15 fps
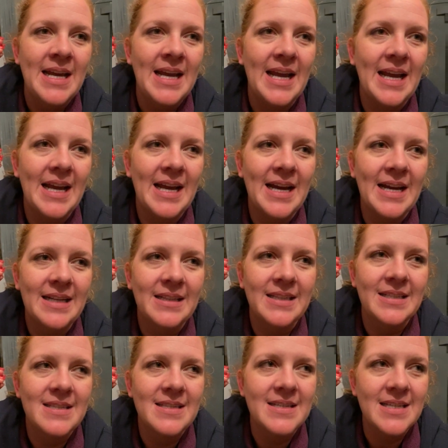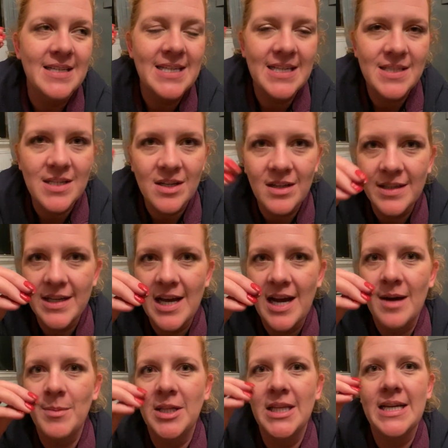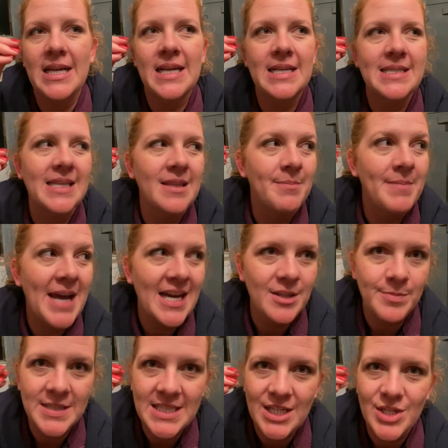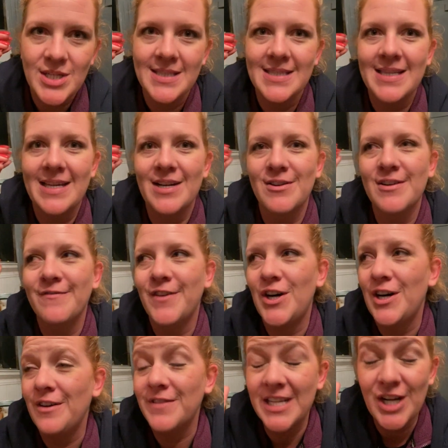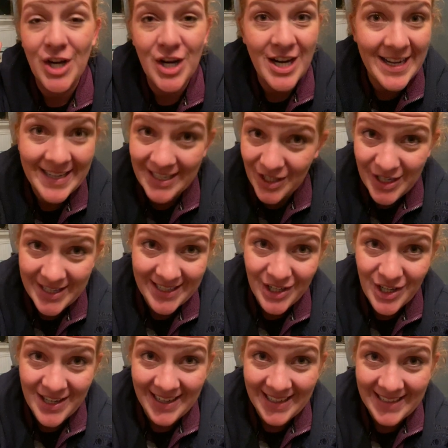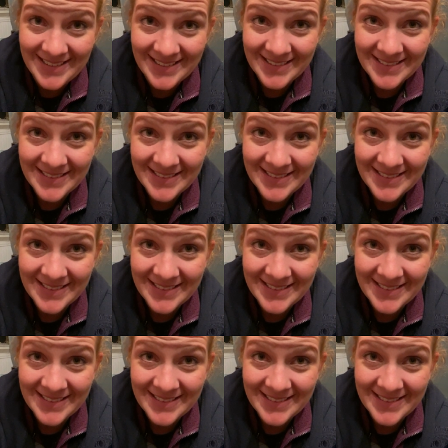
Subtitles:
and the statistical anomalies and the mathematicians that are involved and on and on and on,